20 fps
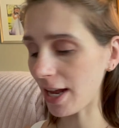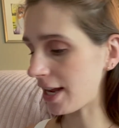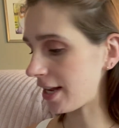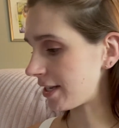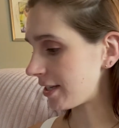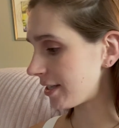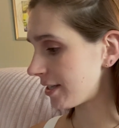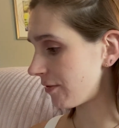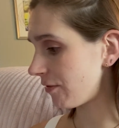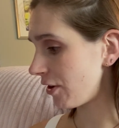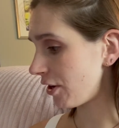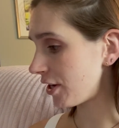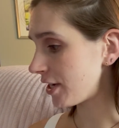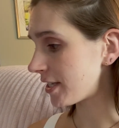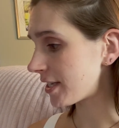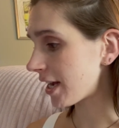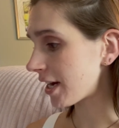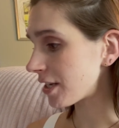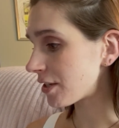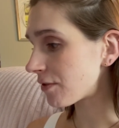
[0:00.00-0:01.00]
It's very
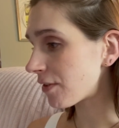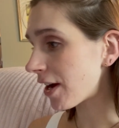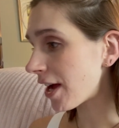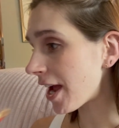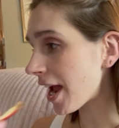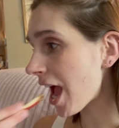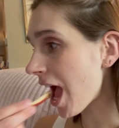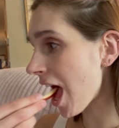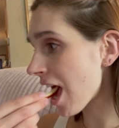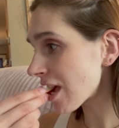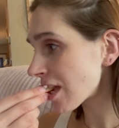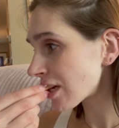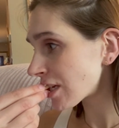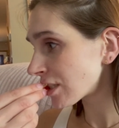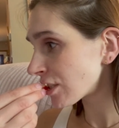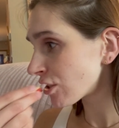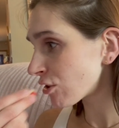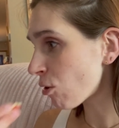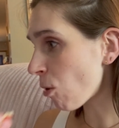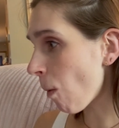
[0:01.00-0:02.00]
satisfying.
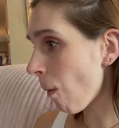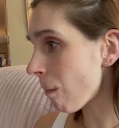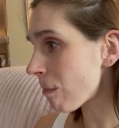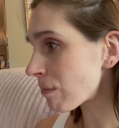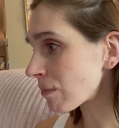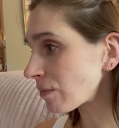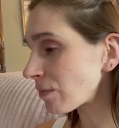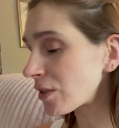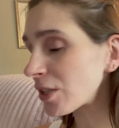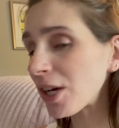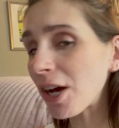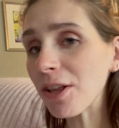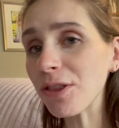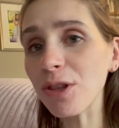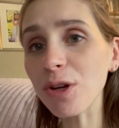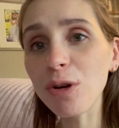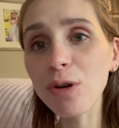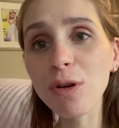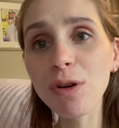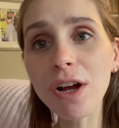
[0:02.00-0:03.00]
You got
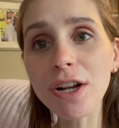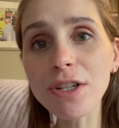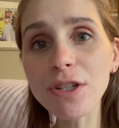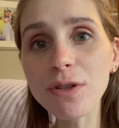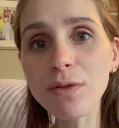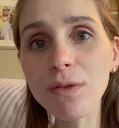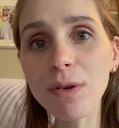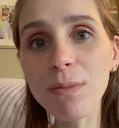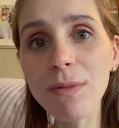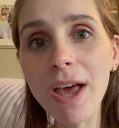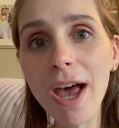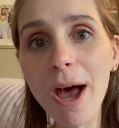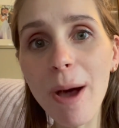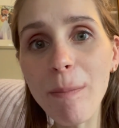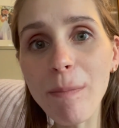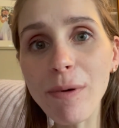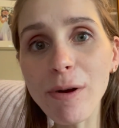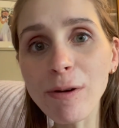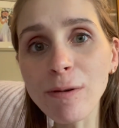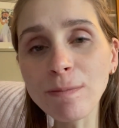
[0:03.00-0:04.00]
the crunch from the
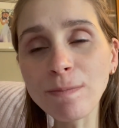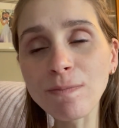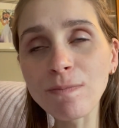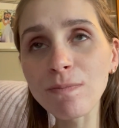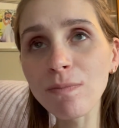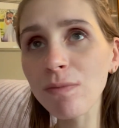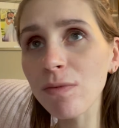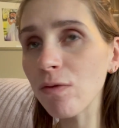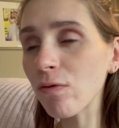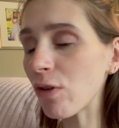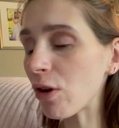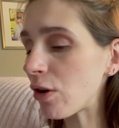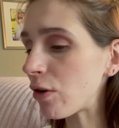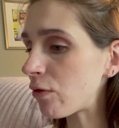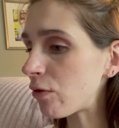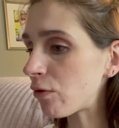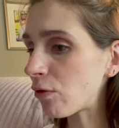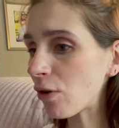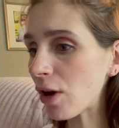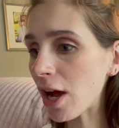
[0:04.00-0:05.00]
apple, very
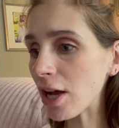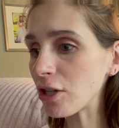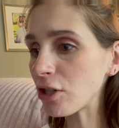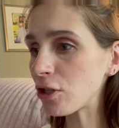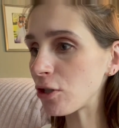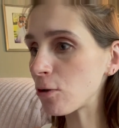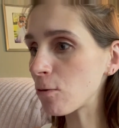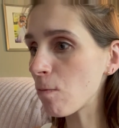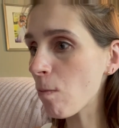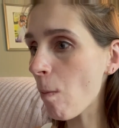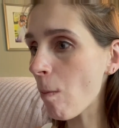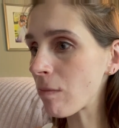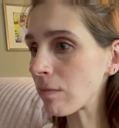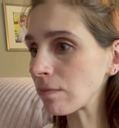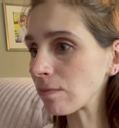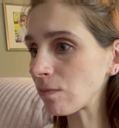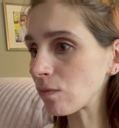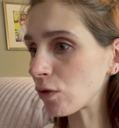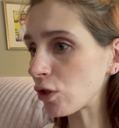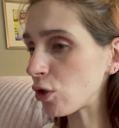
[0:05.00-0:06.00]
fresh,
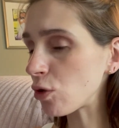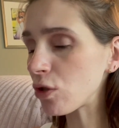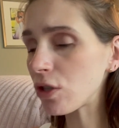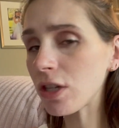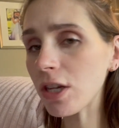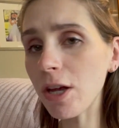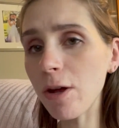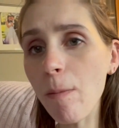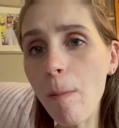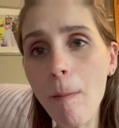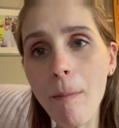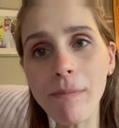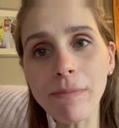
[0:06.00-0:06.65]
juicy,